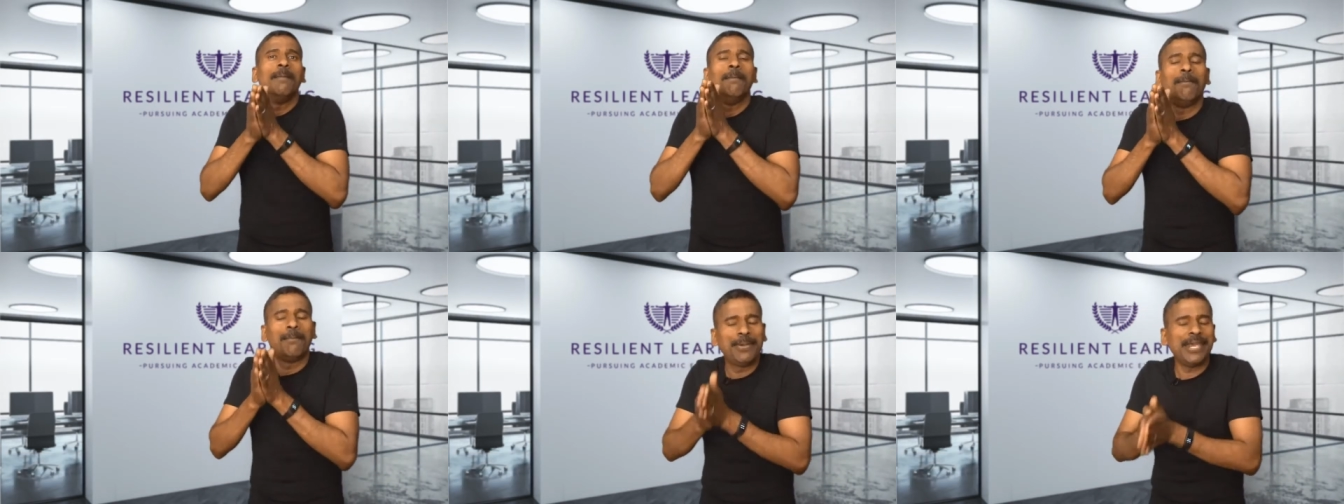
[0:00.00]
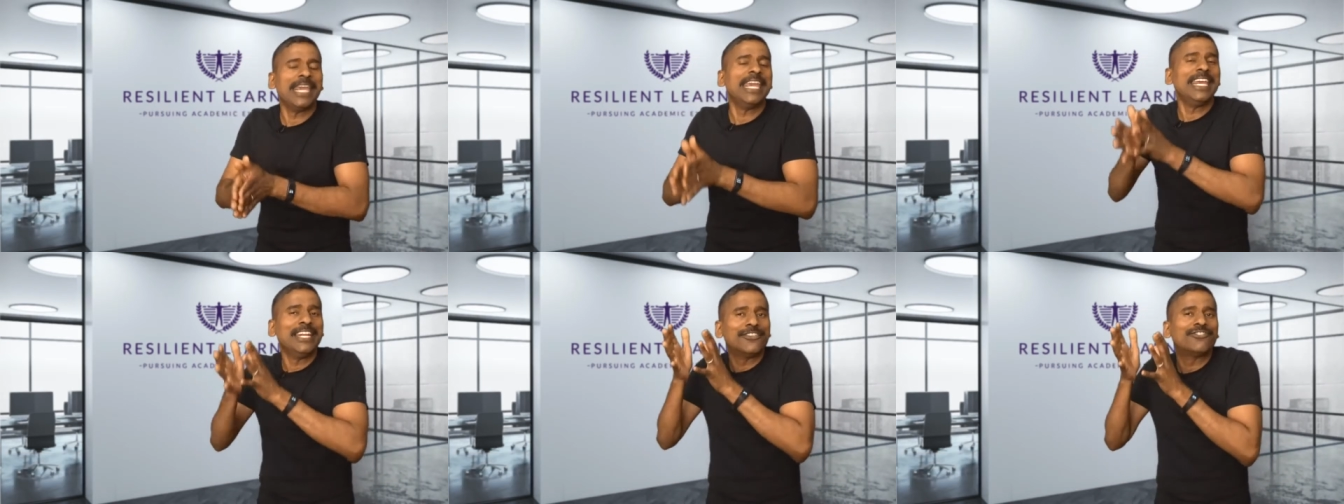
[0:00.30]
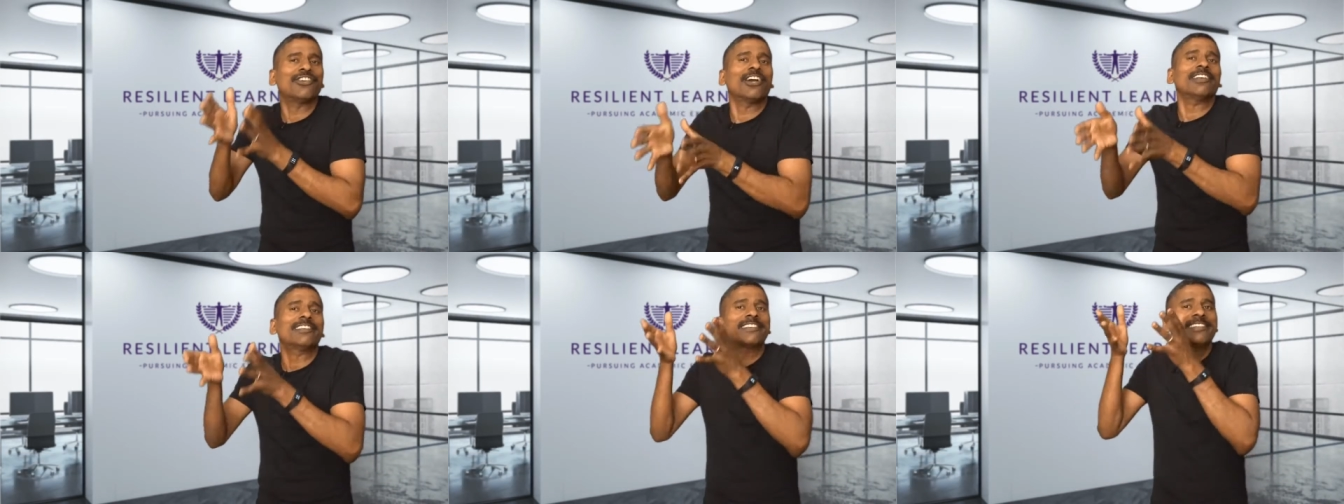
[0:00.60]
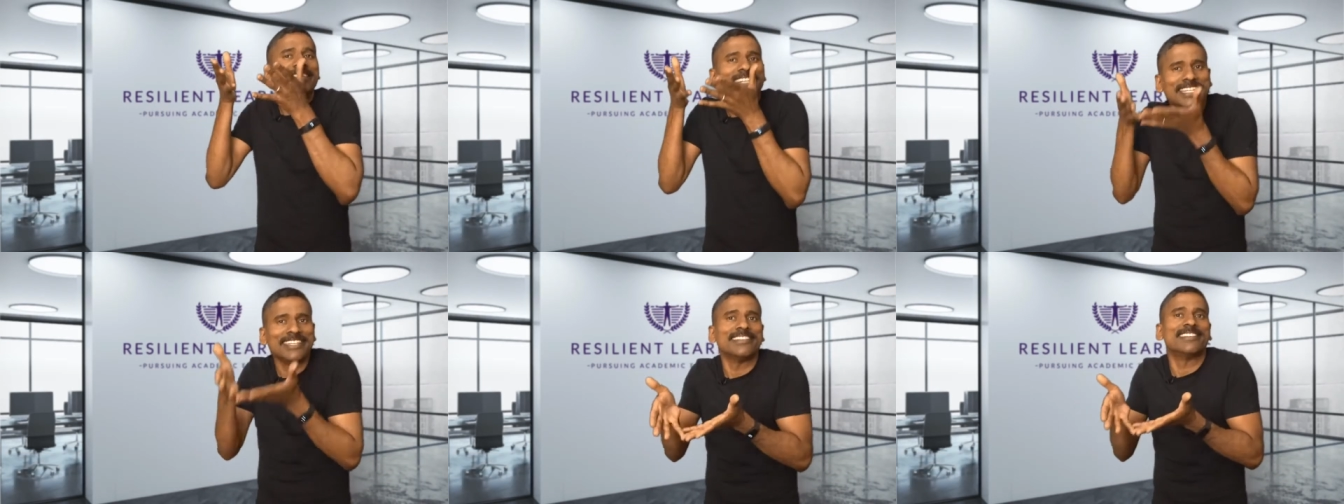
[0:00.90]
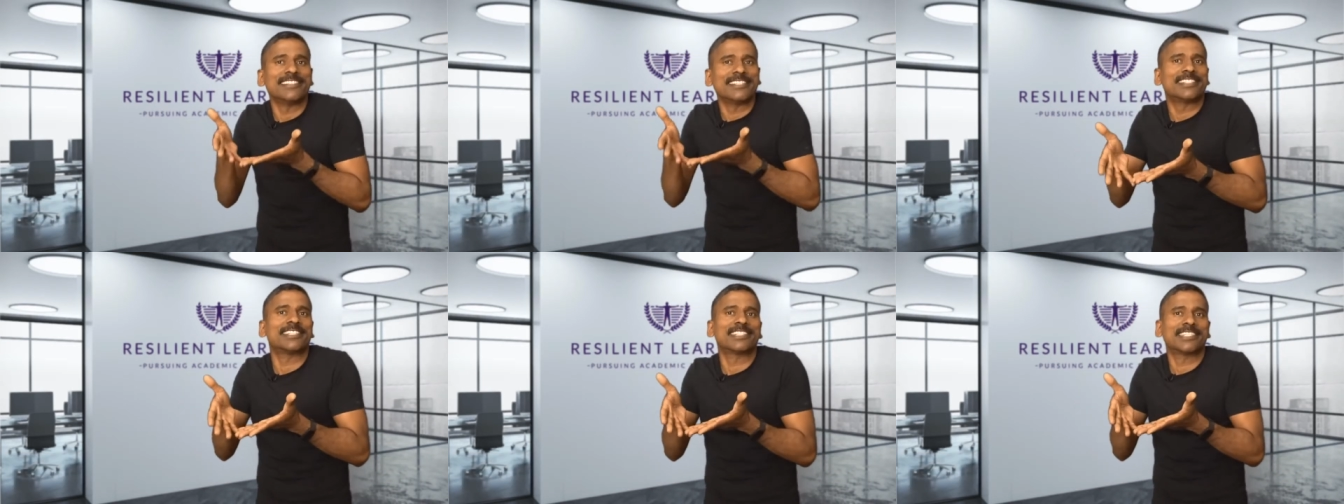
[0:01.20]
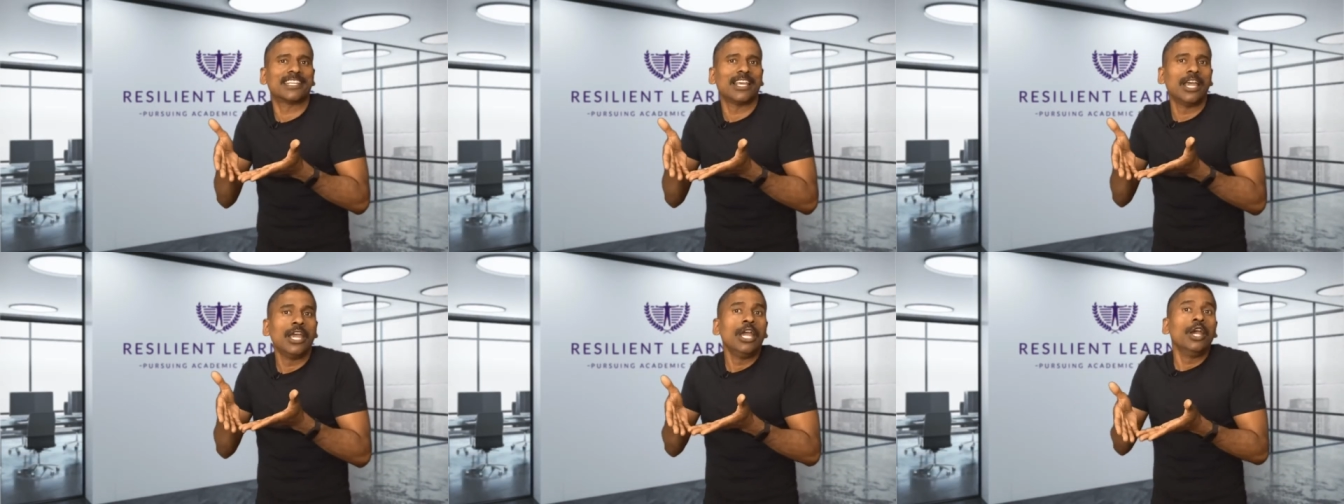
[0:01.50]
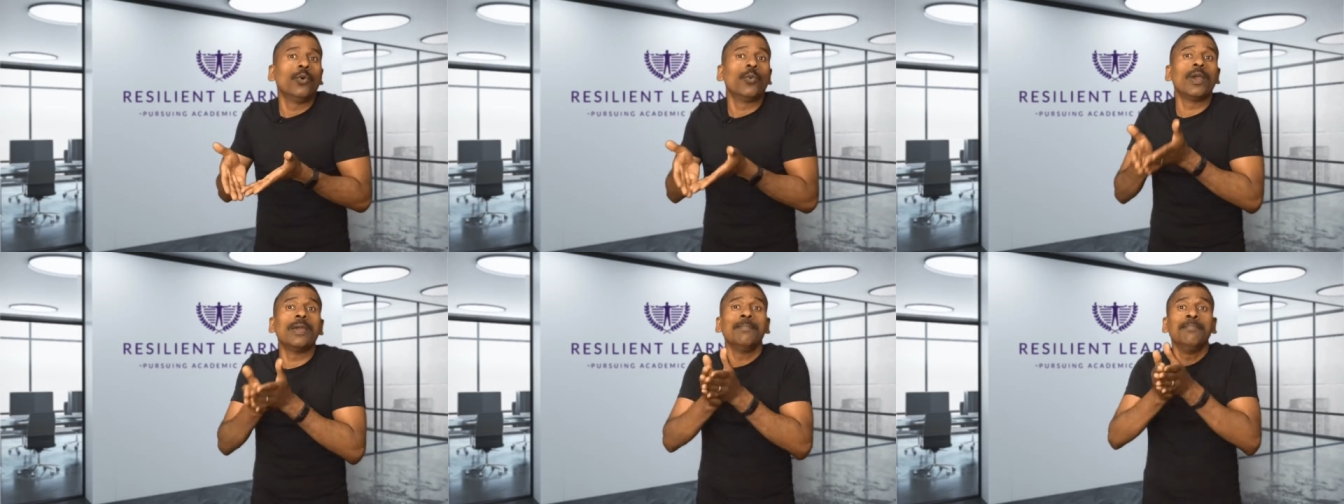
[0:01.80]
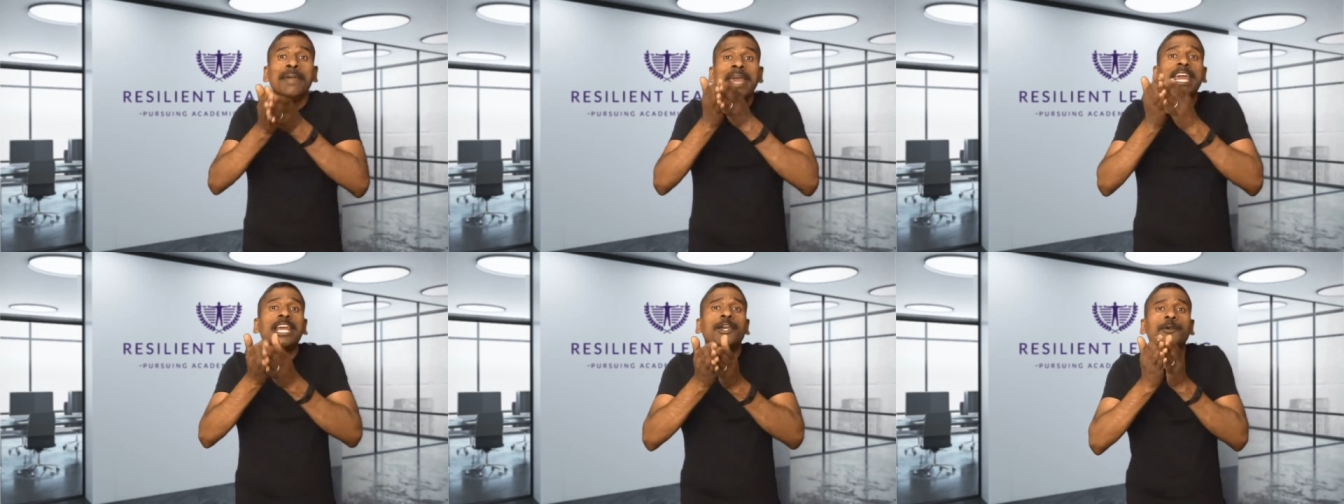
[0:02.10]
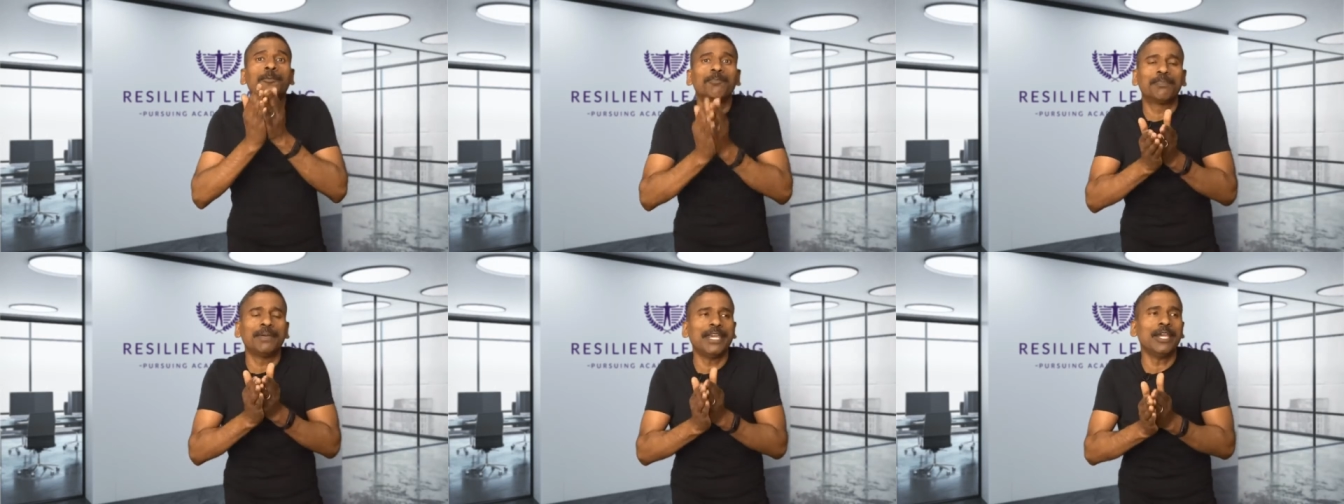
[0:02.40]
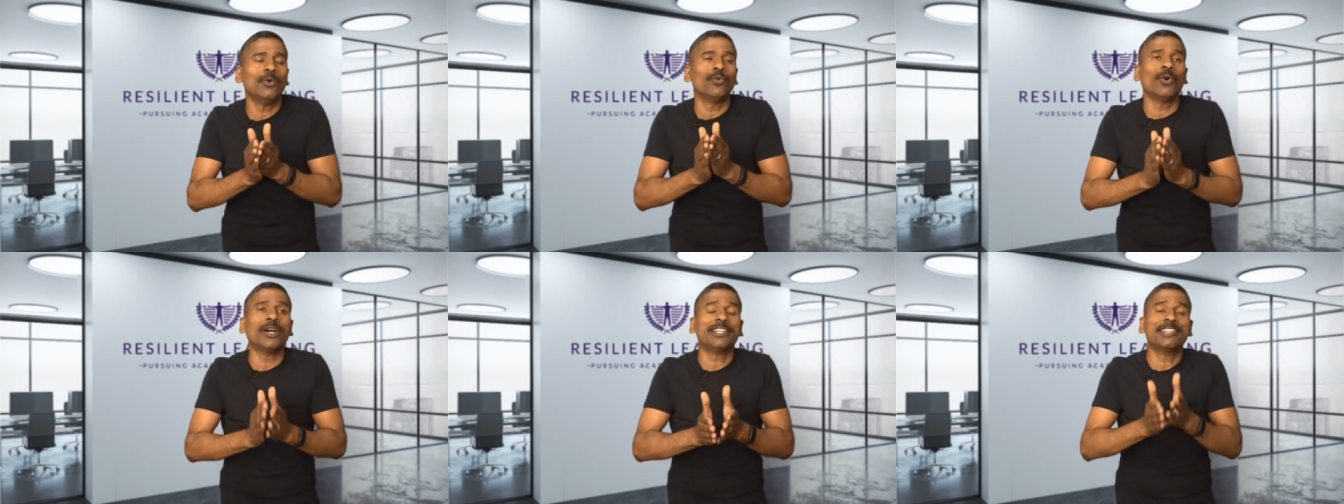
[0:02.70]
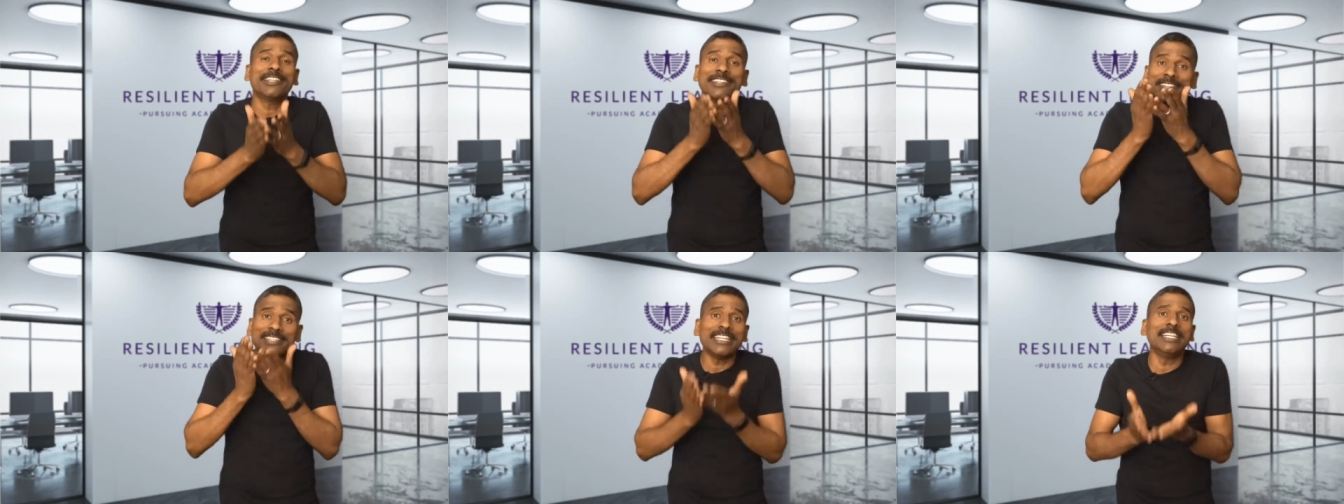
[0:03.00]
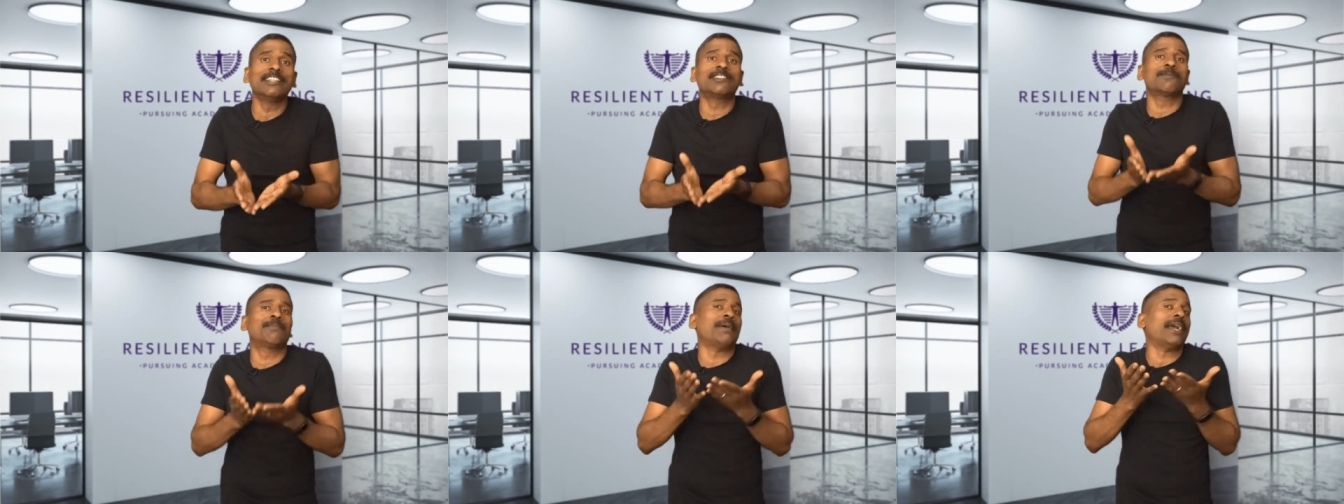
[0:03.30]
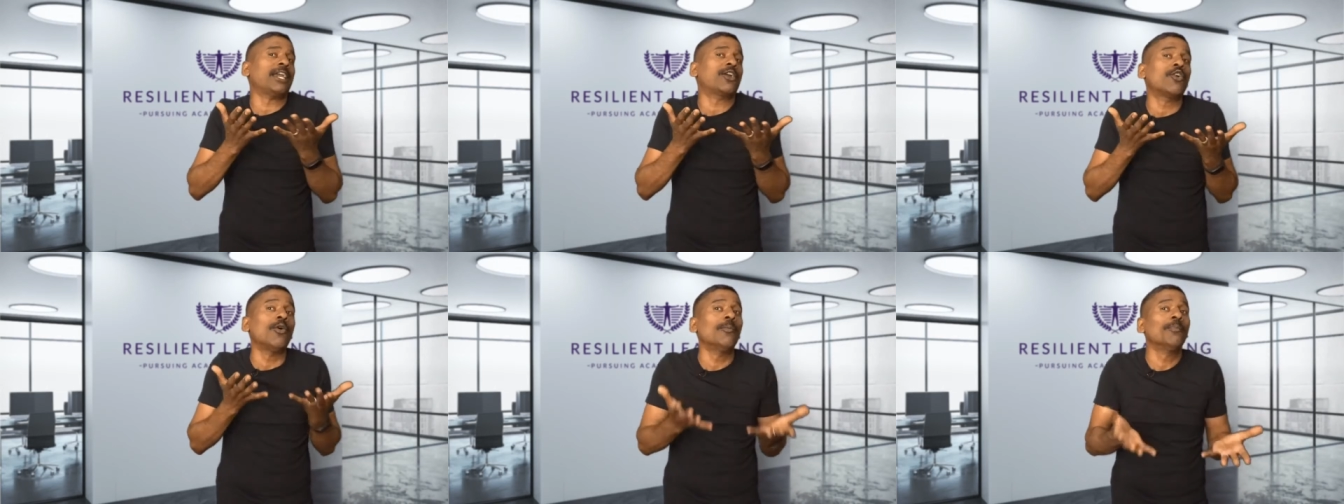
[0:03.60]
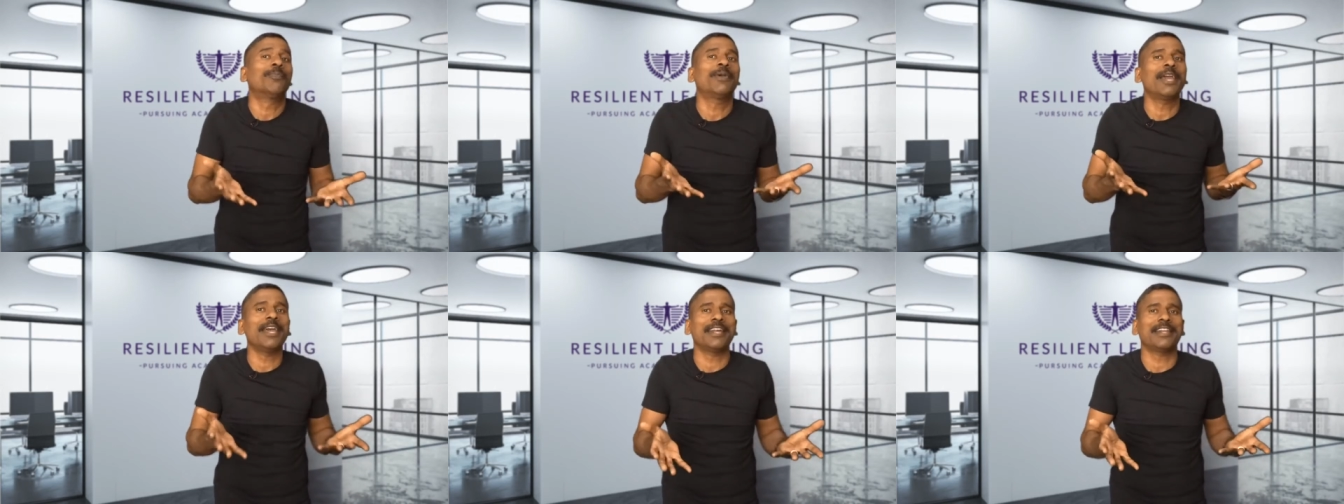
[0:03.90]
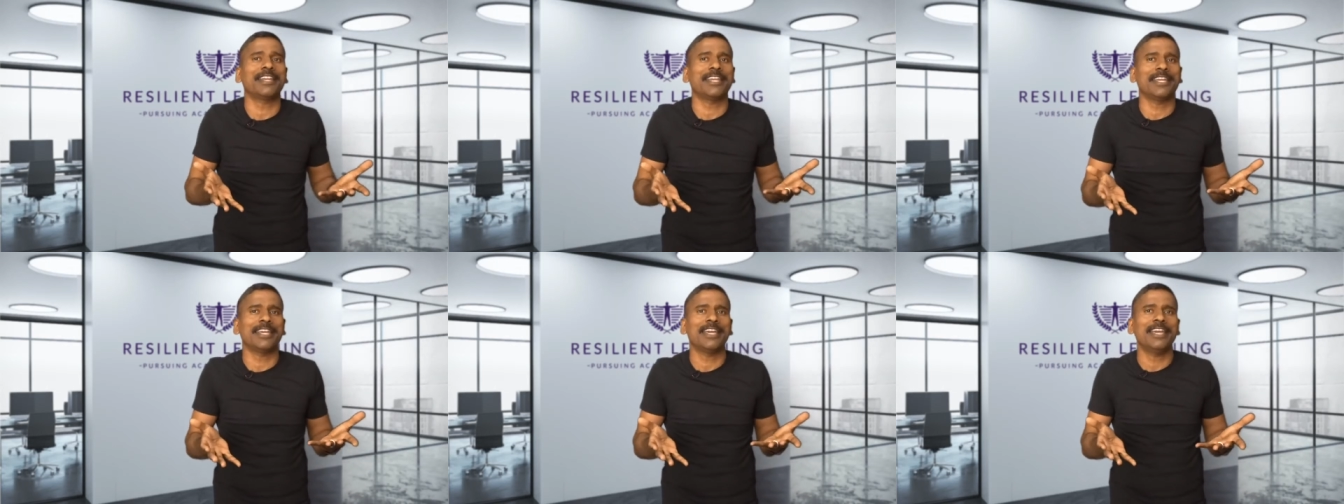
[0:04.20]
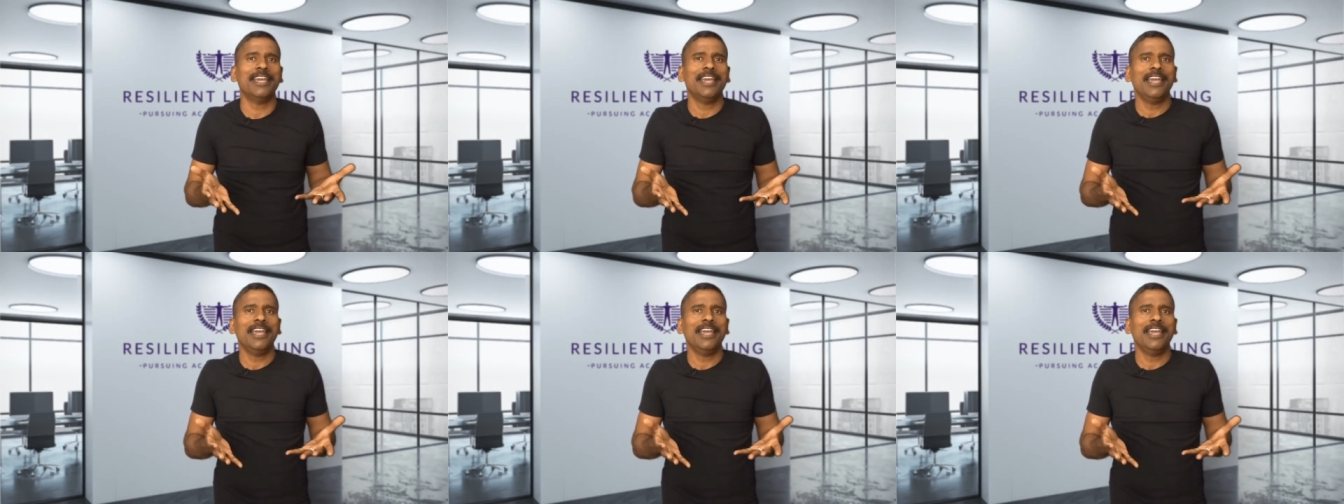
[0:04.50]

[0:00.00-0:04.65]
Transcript: B just is. We make B what it is by comparing.